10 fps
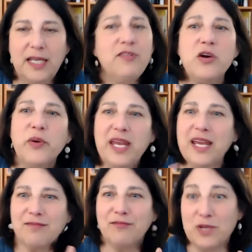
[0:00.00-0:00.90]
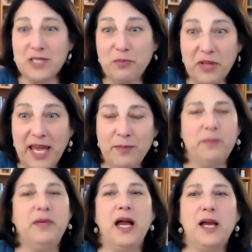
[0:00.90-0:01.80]
Even though he wasn't
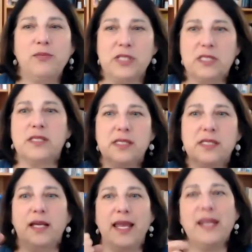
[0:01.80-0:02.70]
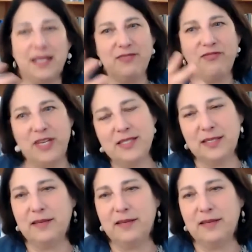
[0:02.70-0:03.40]
blaming me, I was just like getting defensive.